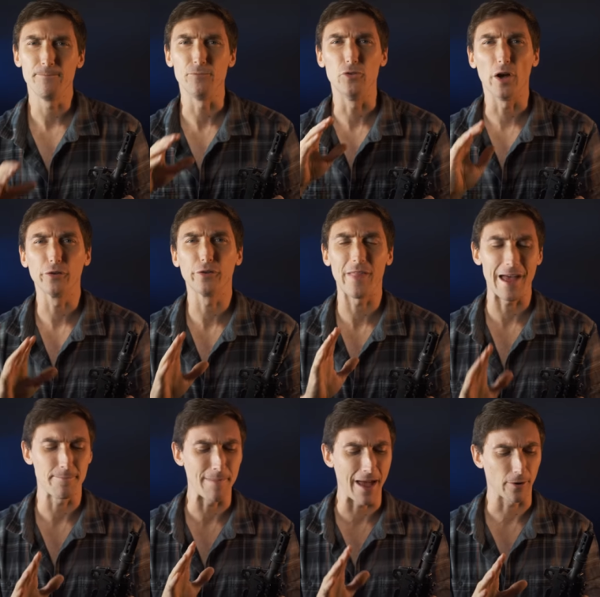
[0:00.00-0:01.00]
Does
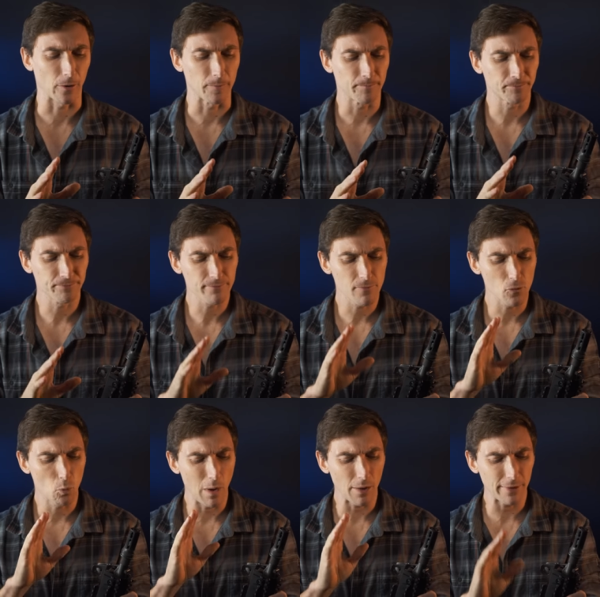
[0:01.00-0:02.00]
that matter?
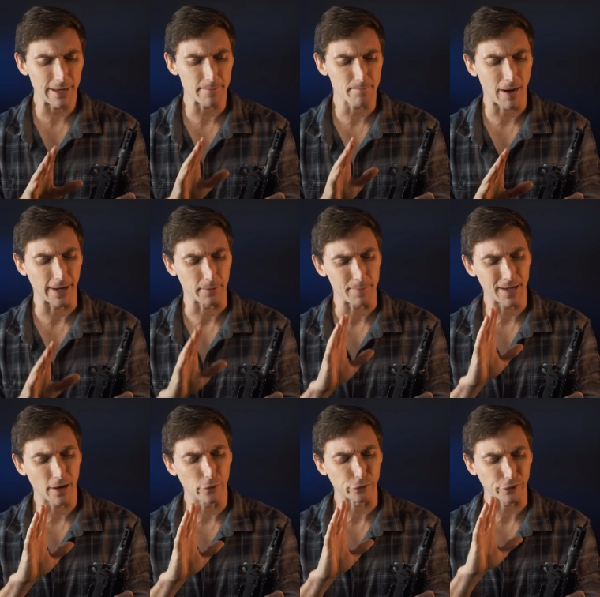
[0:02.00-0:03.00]
Well, it might,
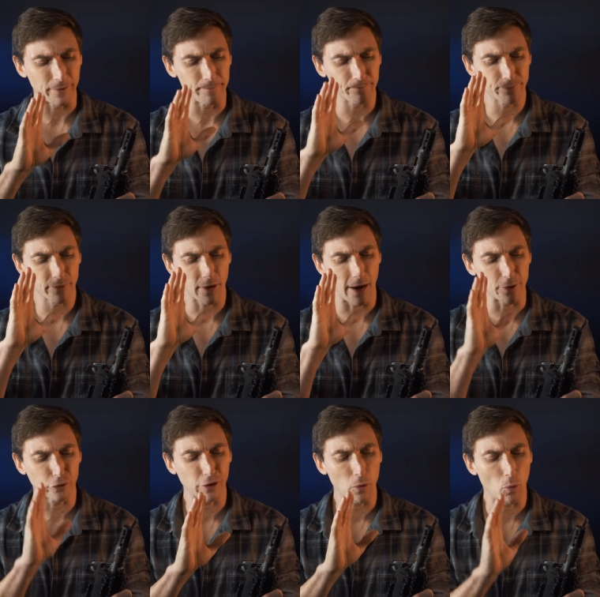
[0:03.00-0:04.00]
because I
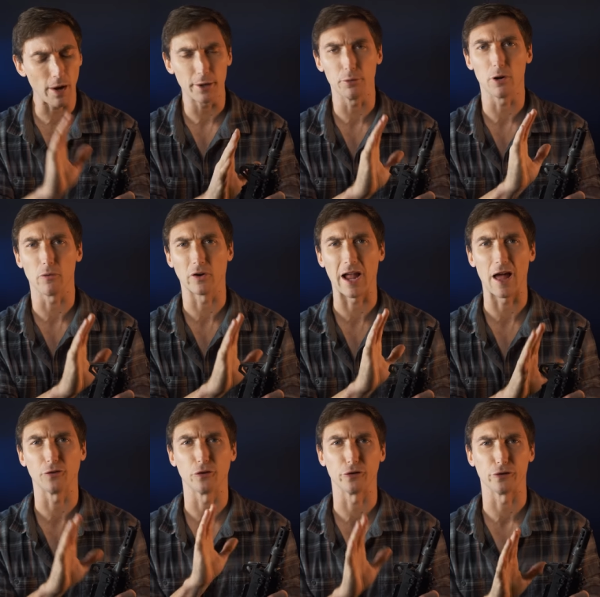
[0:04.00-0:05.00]
understand why you would
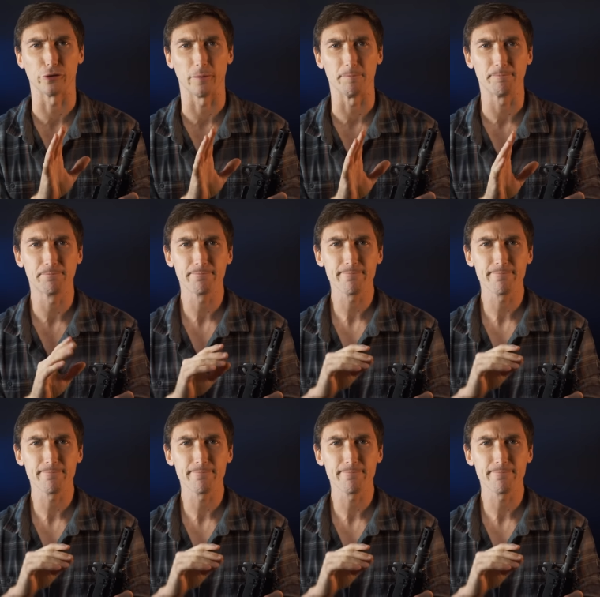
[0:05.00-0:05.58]
overgas a system.